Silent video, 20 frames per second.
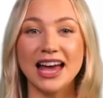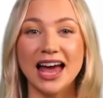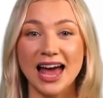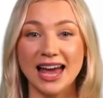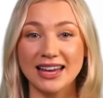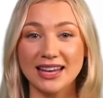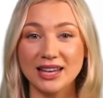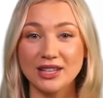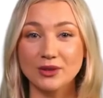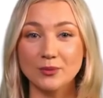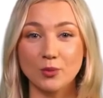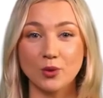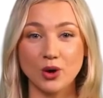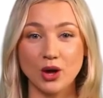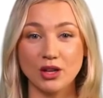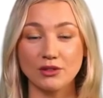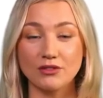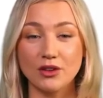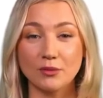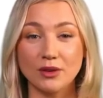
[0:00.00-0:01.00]
and gives more
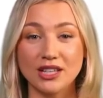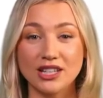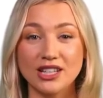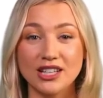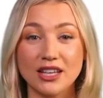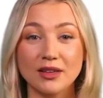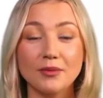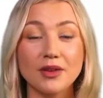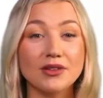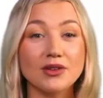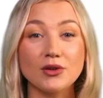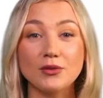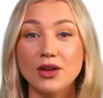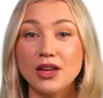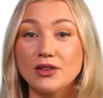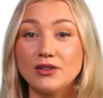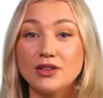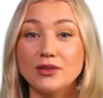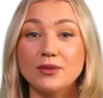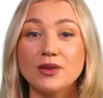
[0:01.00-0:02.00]
information about the
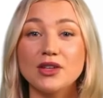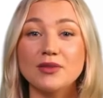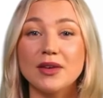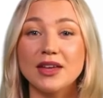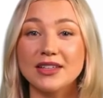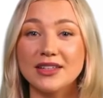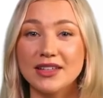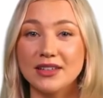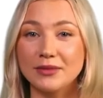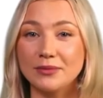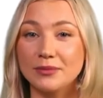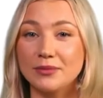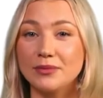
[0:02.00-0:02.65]
writer's perspective.